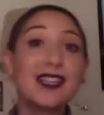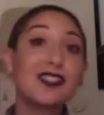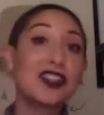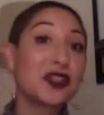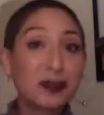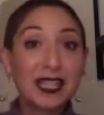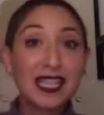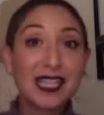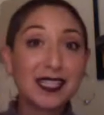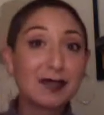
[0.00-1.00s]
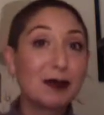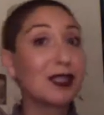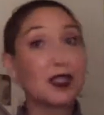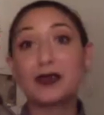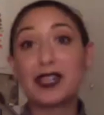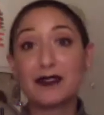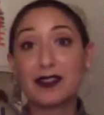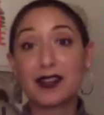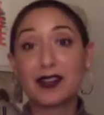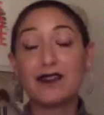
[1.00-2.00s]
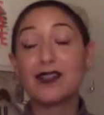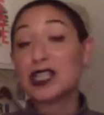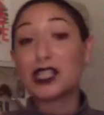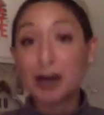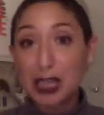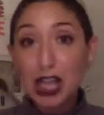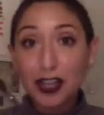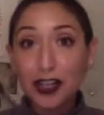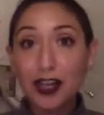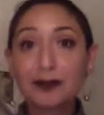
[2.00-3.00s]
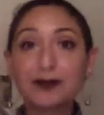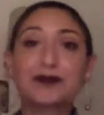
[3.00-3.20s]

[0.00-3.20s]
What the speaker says: to 30 minutes, maybe a little bit, even a little bit longer.